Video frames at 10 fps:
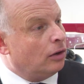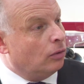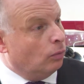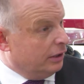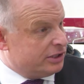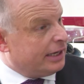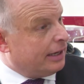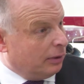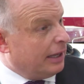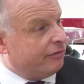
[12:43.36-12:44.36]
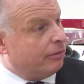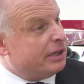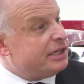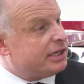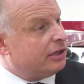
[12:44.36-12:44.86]
will have a
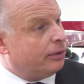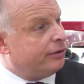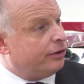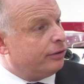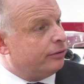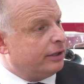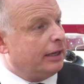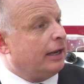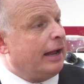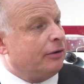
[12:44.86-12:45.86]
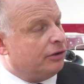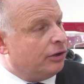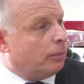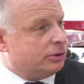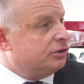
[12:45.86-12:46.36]
meeting with you. They'll allow you the
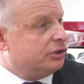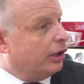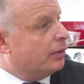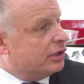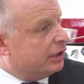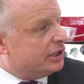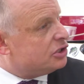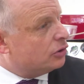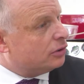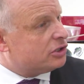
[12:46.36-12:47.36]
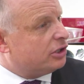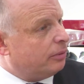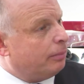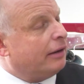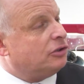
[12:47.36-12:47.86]
opportunity to go and at least talk to them
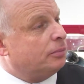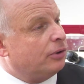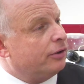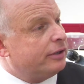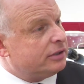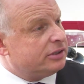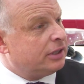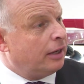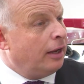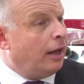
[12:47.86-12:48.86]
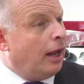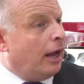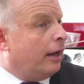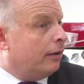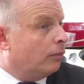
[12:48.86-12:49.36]
about your products.
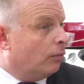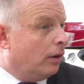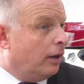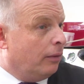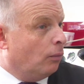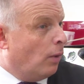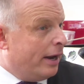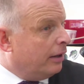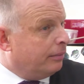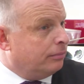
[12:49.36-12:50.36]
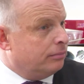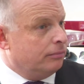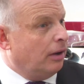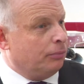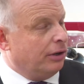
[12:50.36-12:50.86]
When I'm
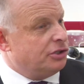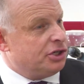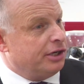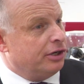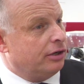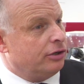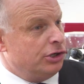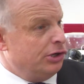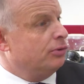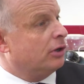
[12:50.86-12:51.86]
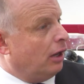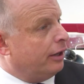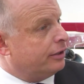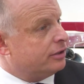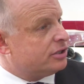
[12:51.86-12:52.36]
approaching new
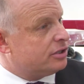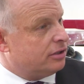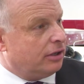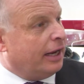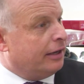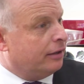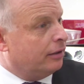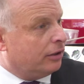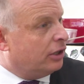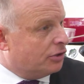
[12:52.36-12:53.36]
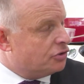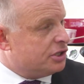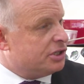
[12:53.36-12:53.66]
clients in countries